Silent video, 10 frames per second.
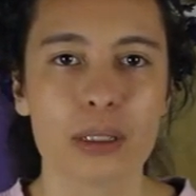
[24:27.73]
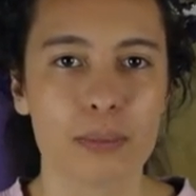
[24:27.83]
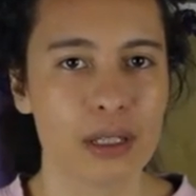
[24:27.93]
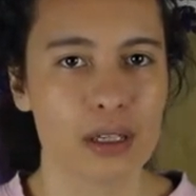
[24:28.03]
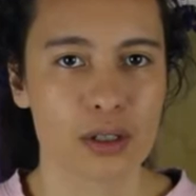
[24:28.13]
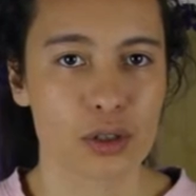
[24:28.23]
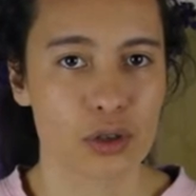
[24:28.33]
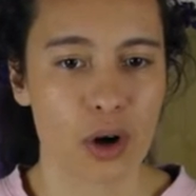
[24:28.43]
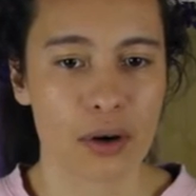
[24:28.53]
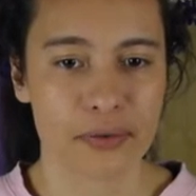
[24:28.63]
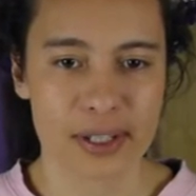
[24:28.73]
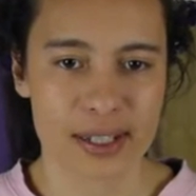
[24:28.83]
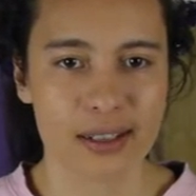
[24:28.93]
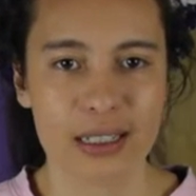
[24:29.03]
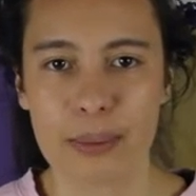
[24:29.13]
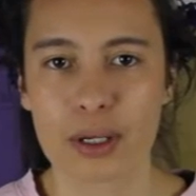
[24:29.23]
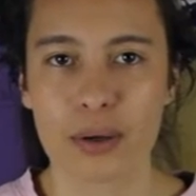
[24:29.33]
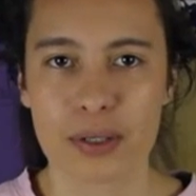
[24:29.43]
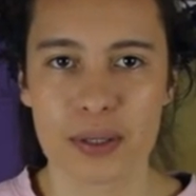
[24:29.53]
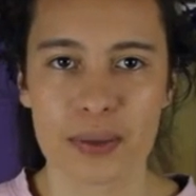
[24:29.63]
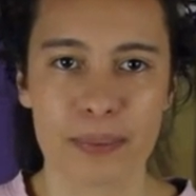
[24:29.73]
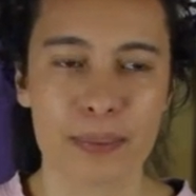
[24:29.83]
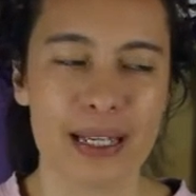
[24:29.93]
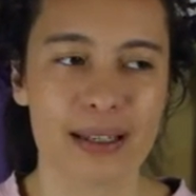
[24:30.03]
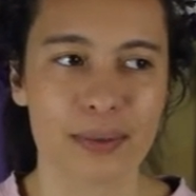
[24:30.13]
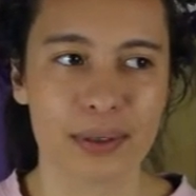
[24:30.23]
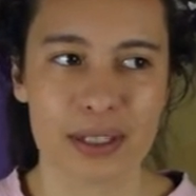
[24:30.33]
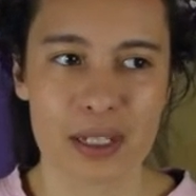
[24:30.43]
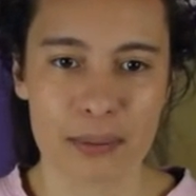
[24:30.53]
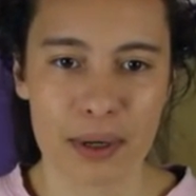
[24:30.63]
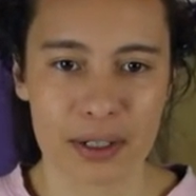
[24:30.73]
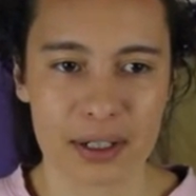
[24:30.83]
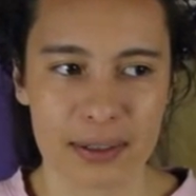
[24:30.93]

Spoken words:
being strong physically but also being really smart.